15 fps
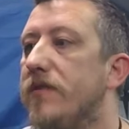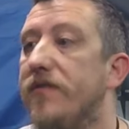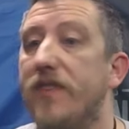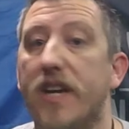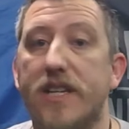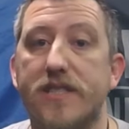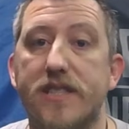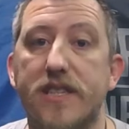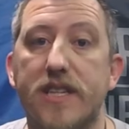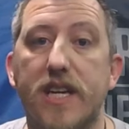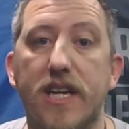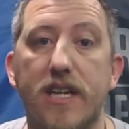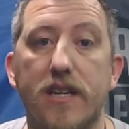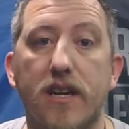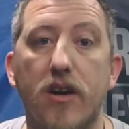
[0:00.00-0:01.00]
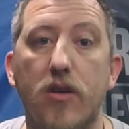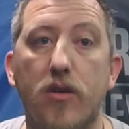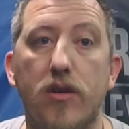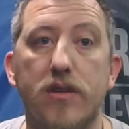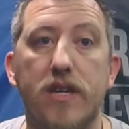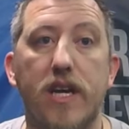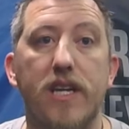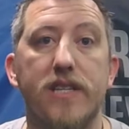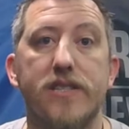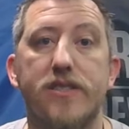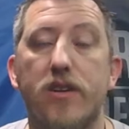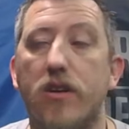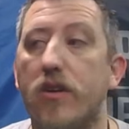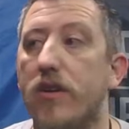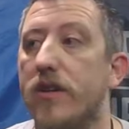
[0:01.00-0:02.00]
fix it, get it going, get it
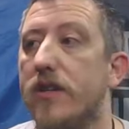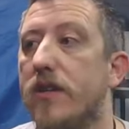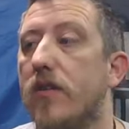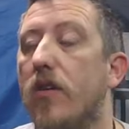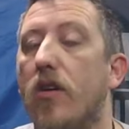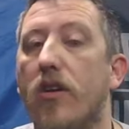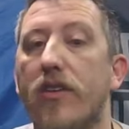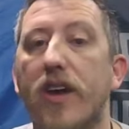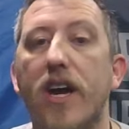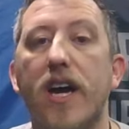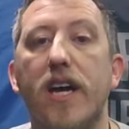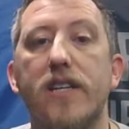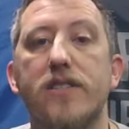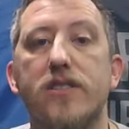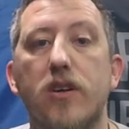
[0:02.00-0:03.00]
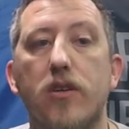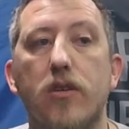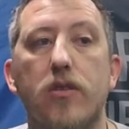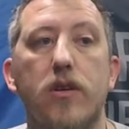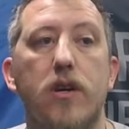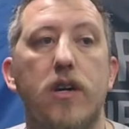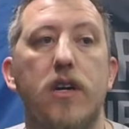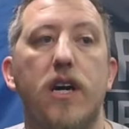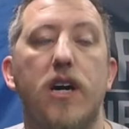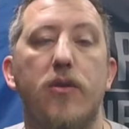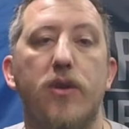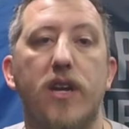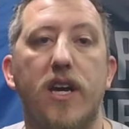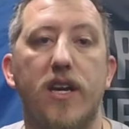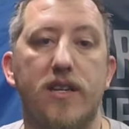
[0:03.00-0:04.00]
started and all that. So I
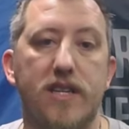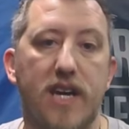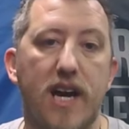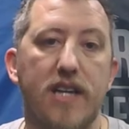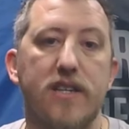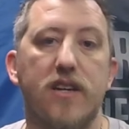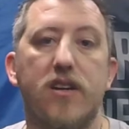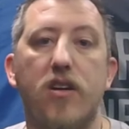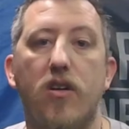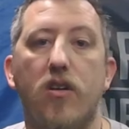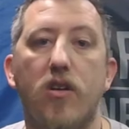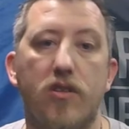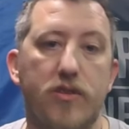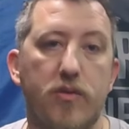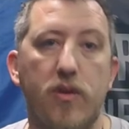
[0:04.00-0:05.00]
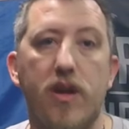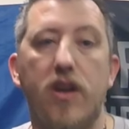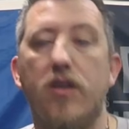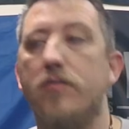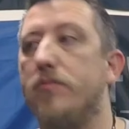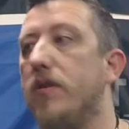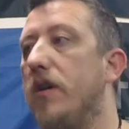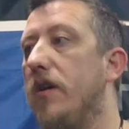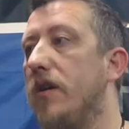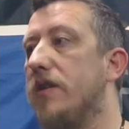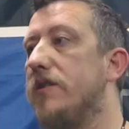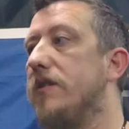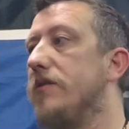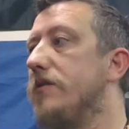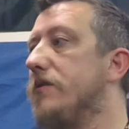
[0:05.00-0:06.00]
went ahead and got the car, $300. I
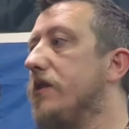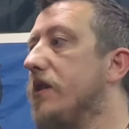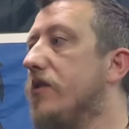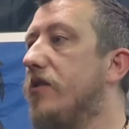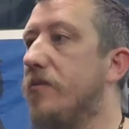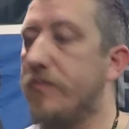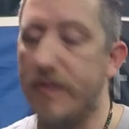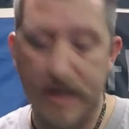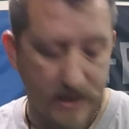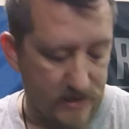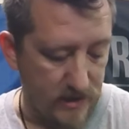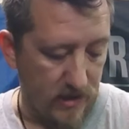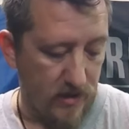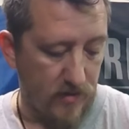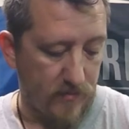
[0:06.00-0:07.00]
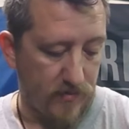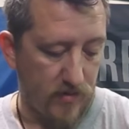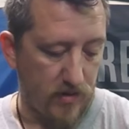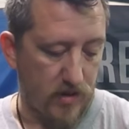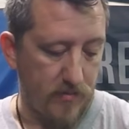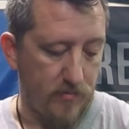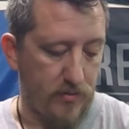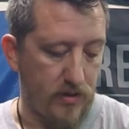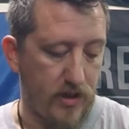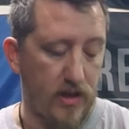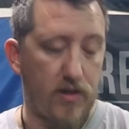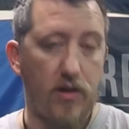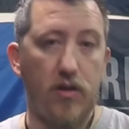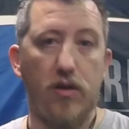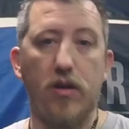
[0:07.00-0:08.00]
was like, couldn't pass that up for a complete
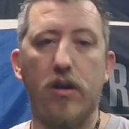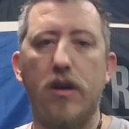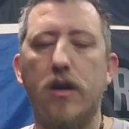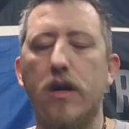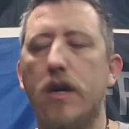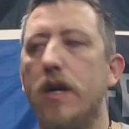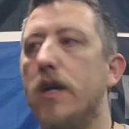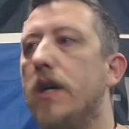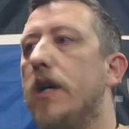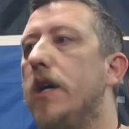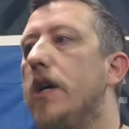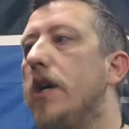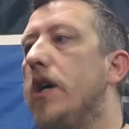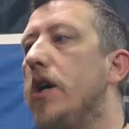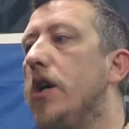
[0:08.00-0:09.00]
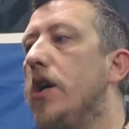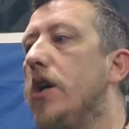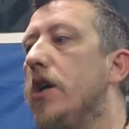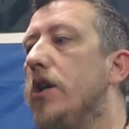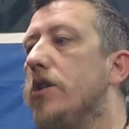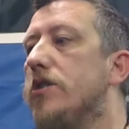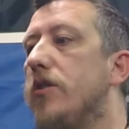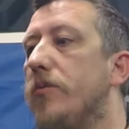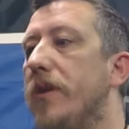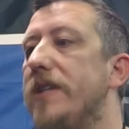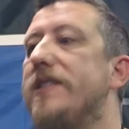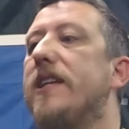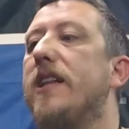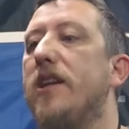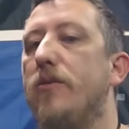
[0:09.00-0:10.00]
car. So
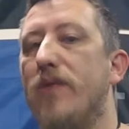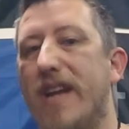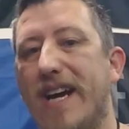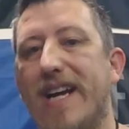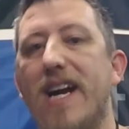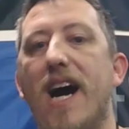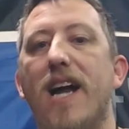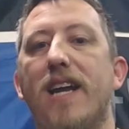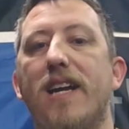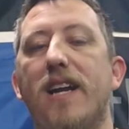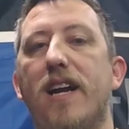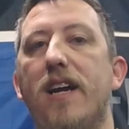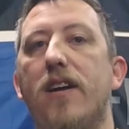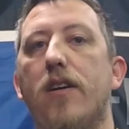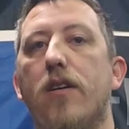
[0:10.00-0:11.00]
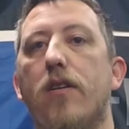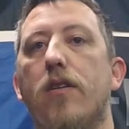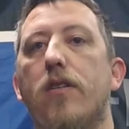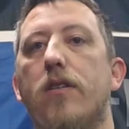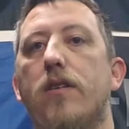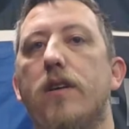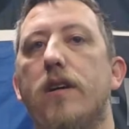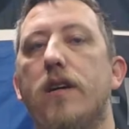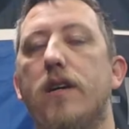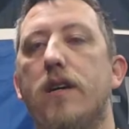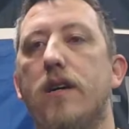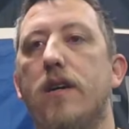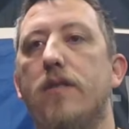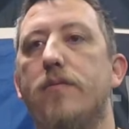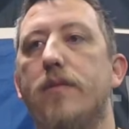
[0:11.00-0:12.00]
basically when I got it here,
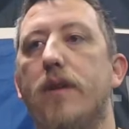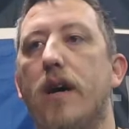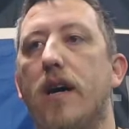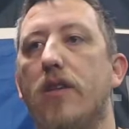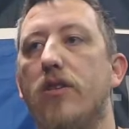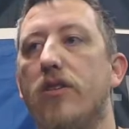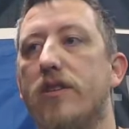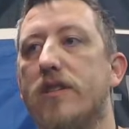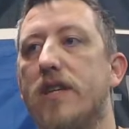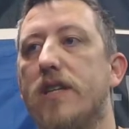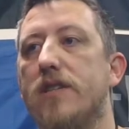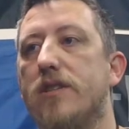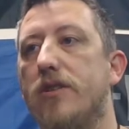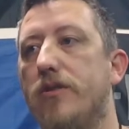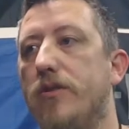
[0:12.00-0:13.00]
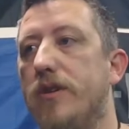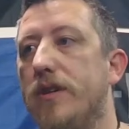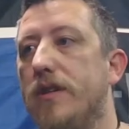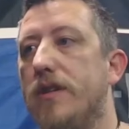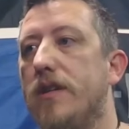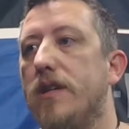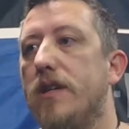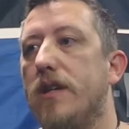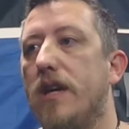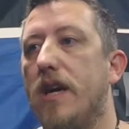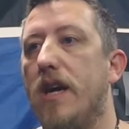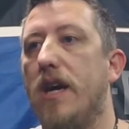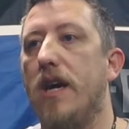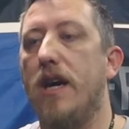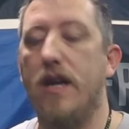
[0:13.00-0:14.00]
I looked into it
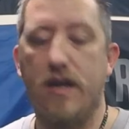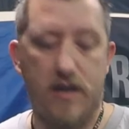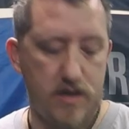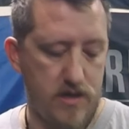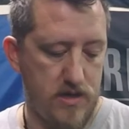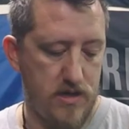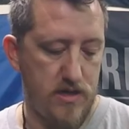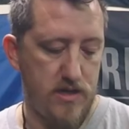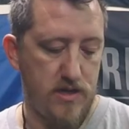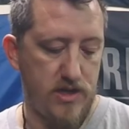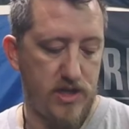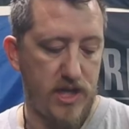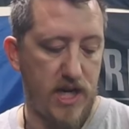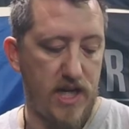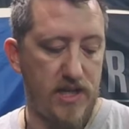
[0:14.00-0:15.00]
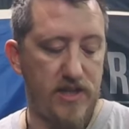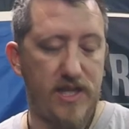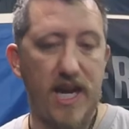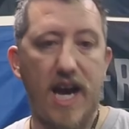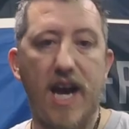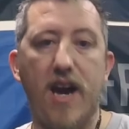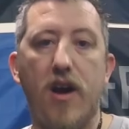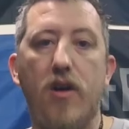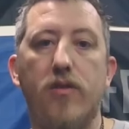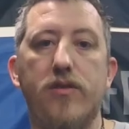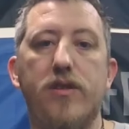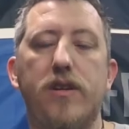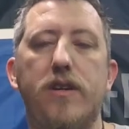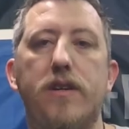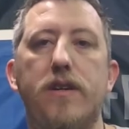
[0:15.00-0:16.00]
and changed out